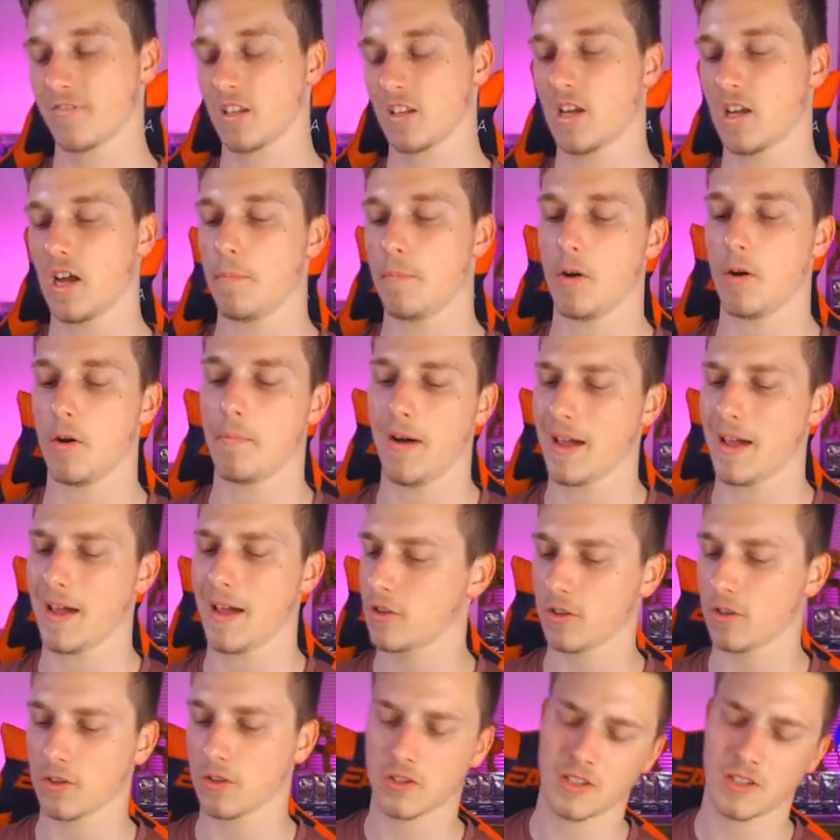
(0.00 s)
Come on,
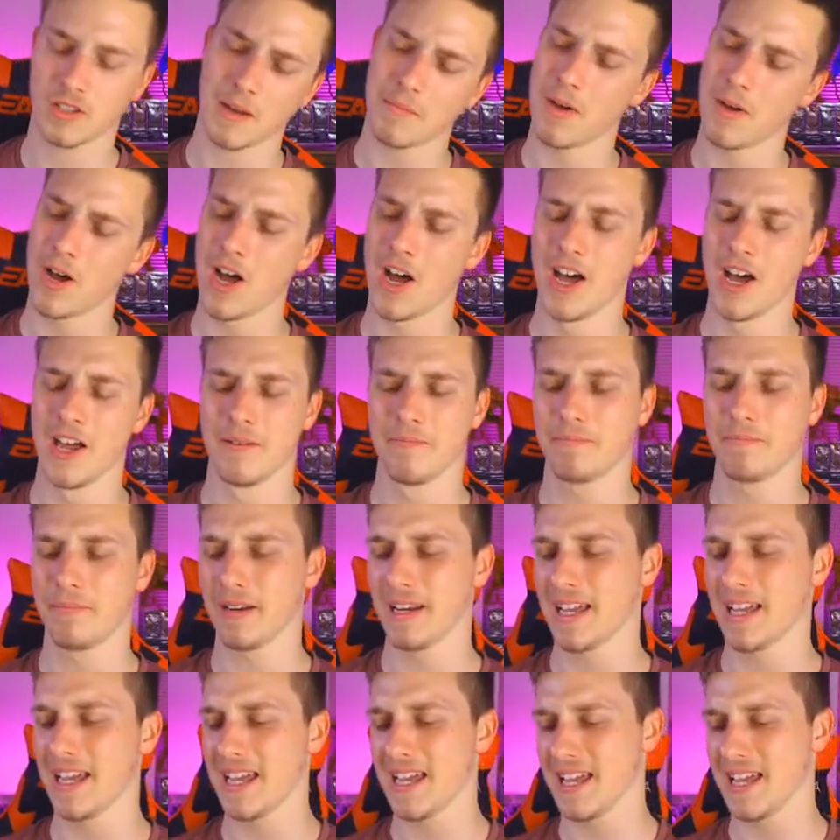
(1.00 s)
Marcos. Come on,
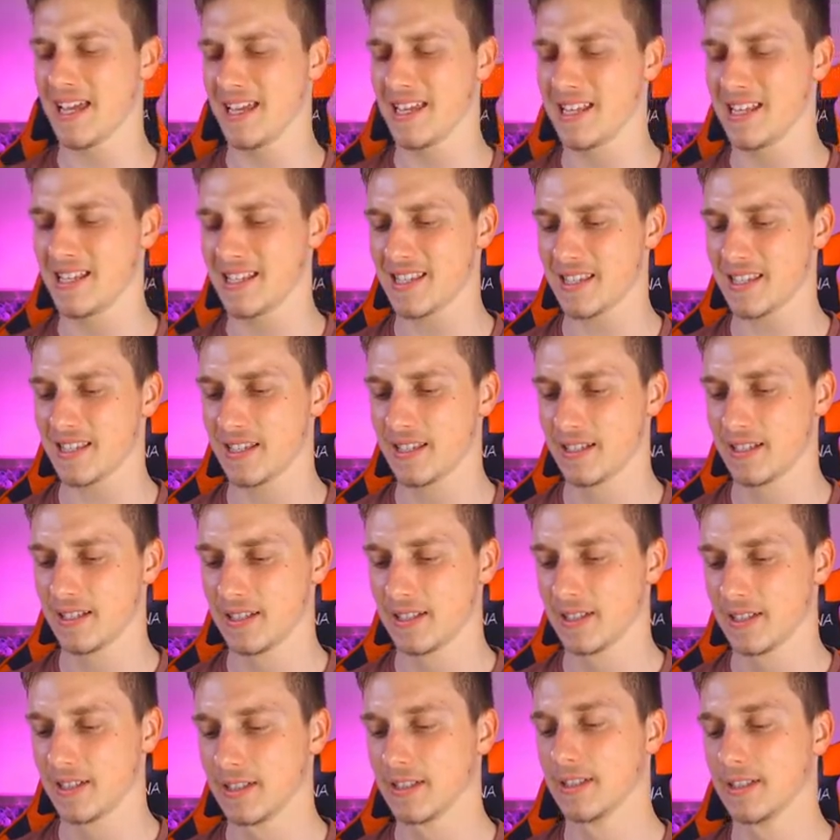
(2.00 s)
please!
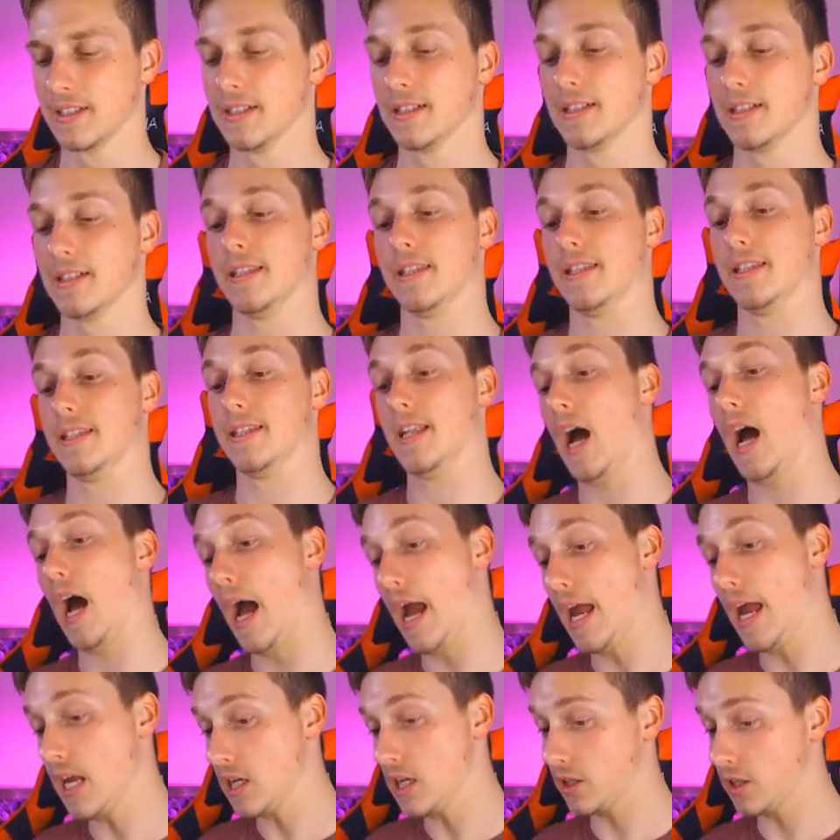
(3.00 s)

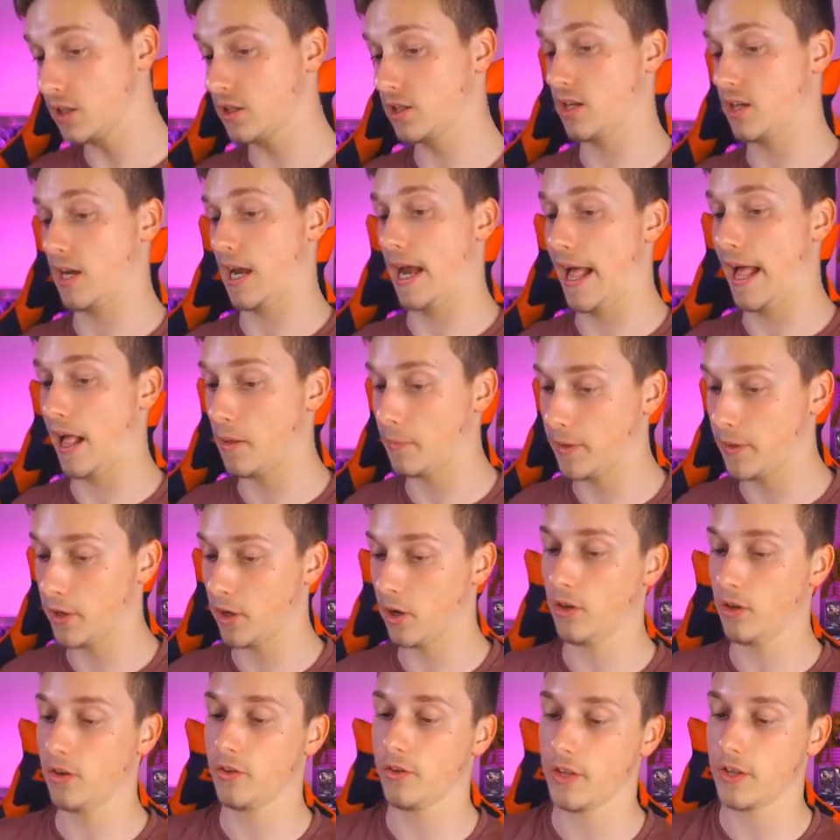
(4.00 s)
Nice.
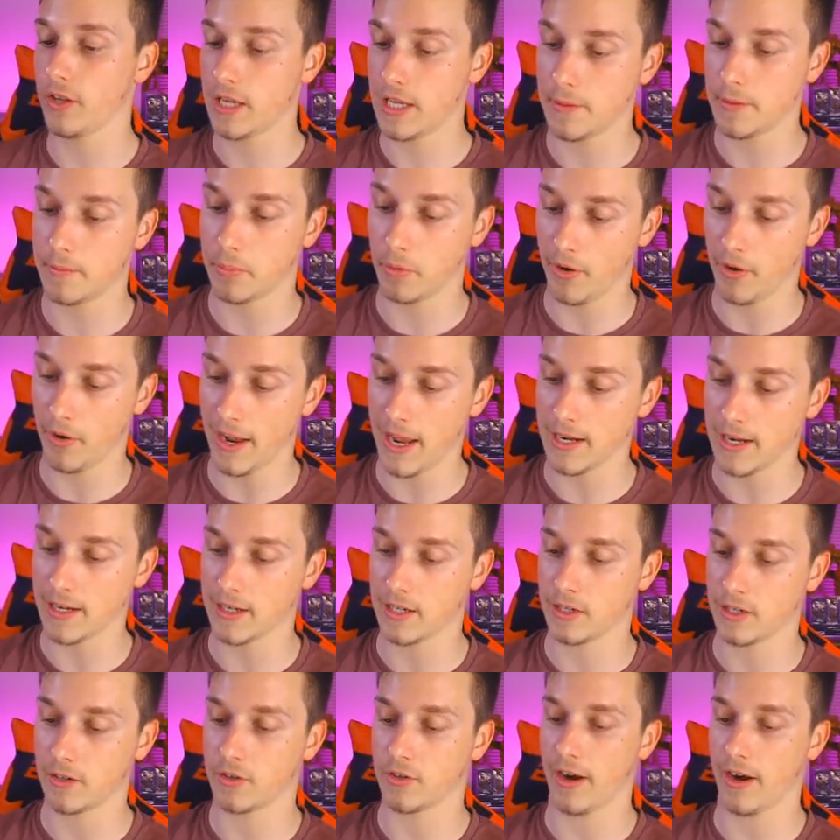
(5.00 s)
Albion, the
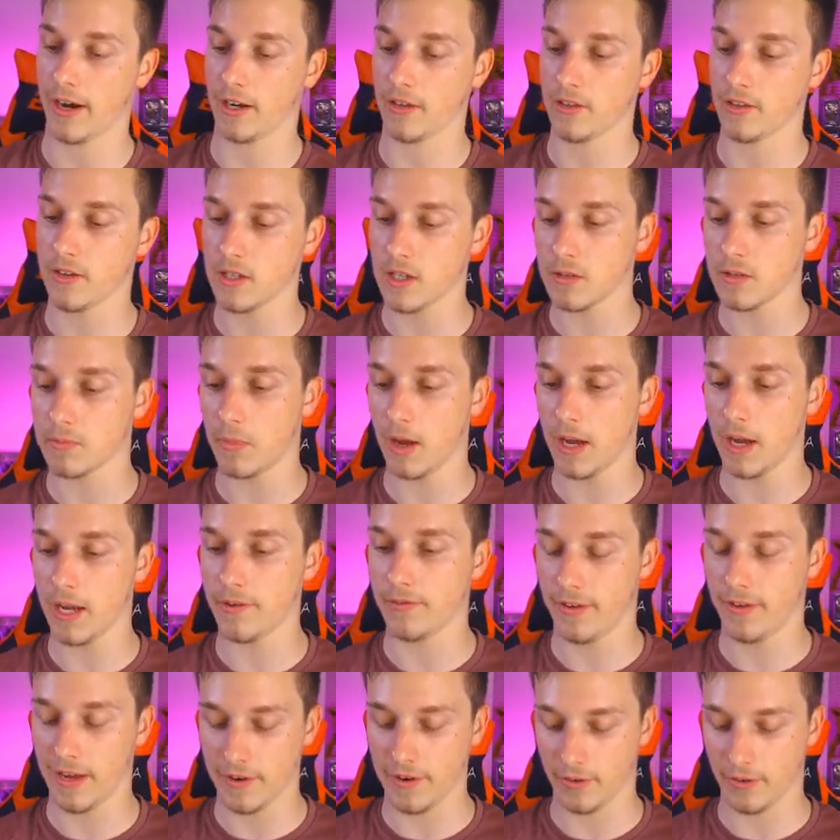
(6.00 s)
Branded Dragon. This is my
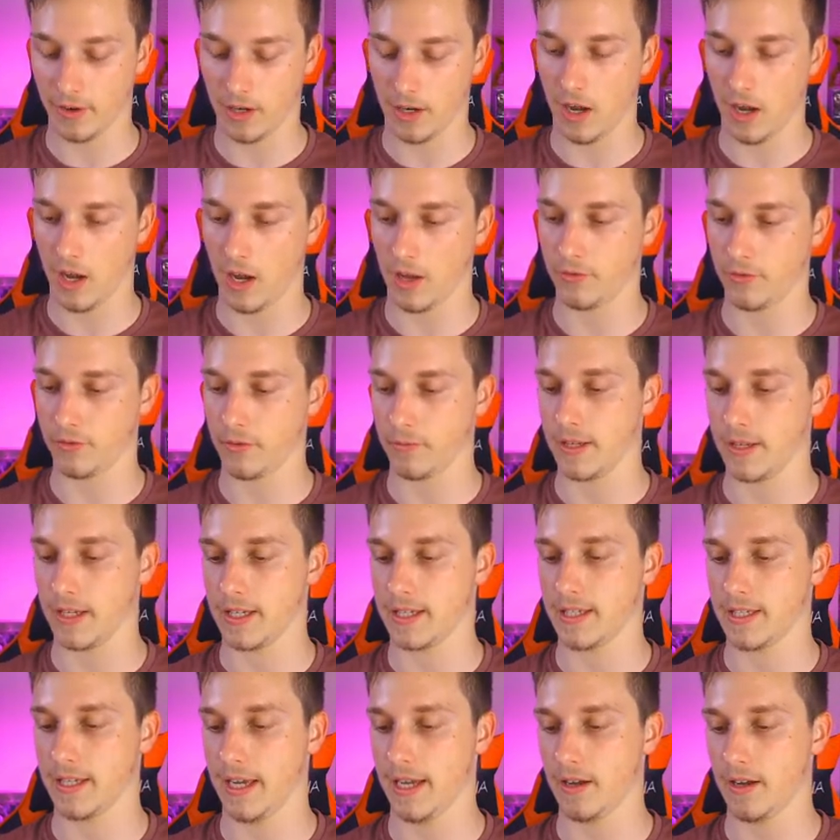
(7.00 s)
favorite card from this
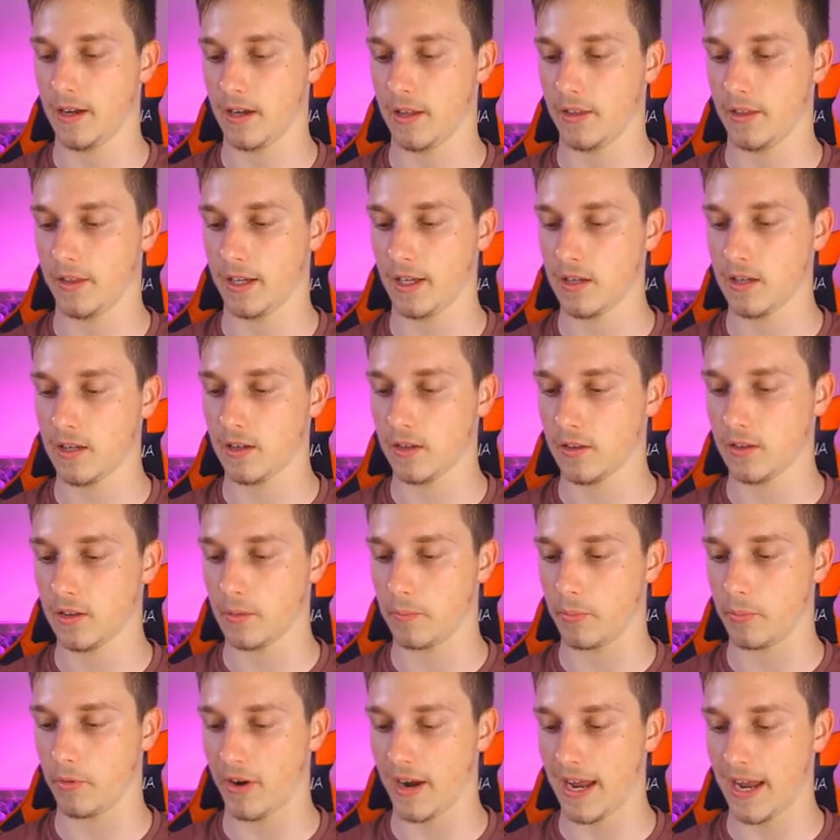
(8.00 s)
set, I think. The
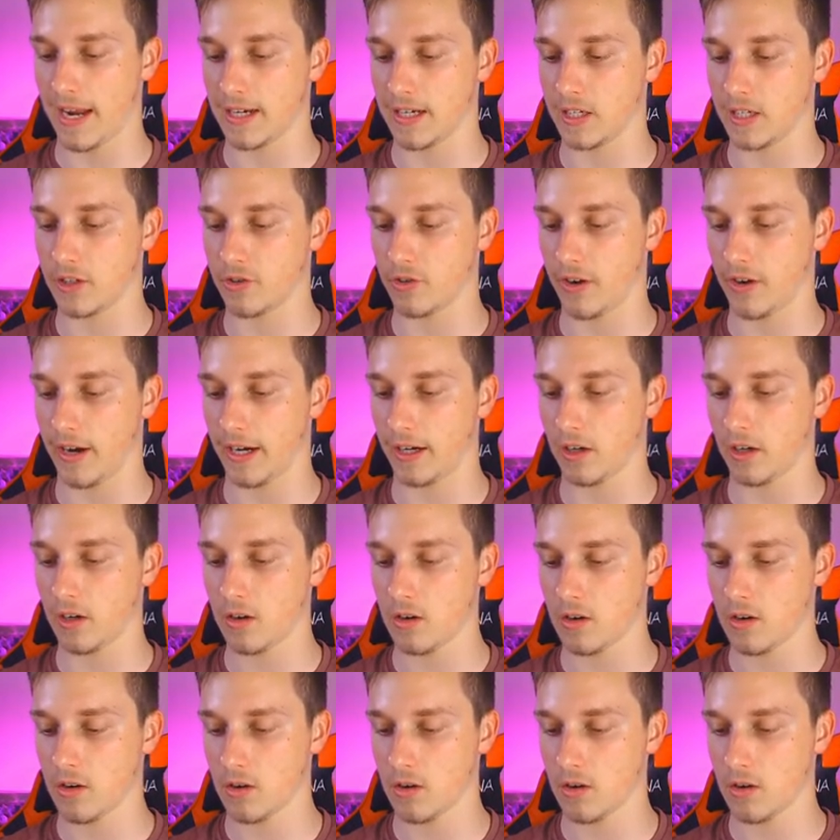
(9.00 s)
Branded Dragon.